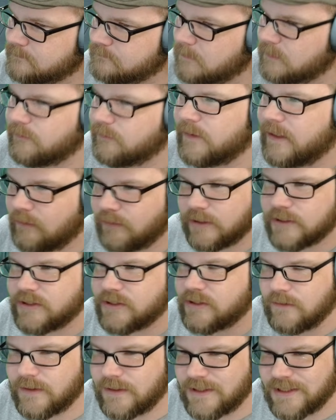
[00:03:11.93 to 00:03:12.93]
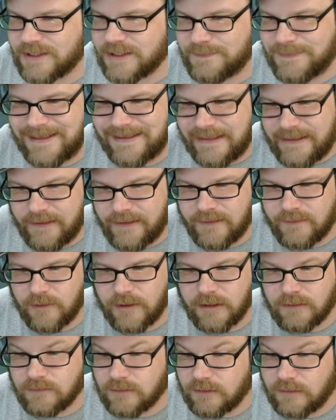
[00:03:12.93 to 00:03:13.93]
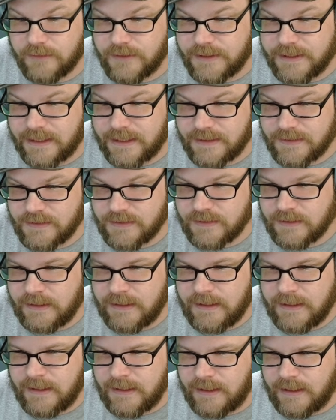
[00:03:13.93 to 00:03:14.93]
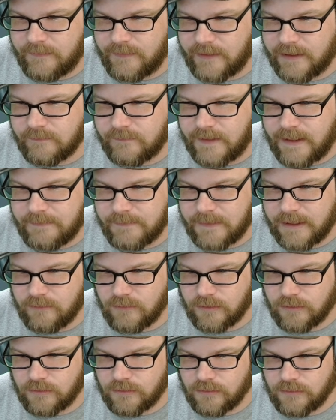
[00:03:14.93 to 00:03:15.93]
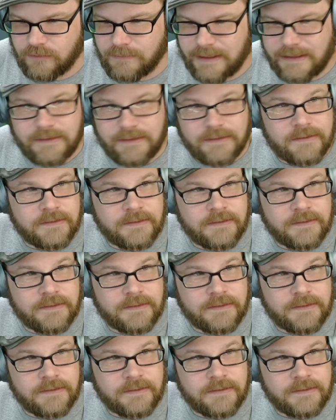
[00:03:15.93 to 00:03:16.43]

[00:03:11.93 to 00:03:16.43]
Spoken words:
But for now, we're going to start with this spot here. We're going to roll the dice. If I can find my roll button.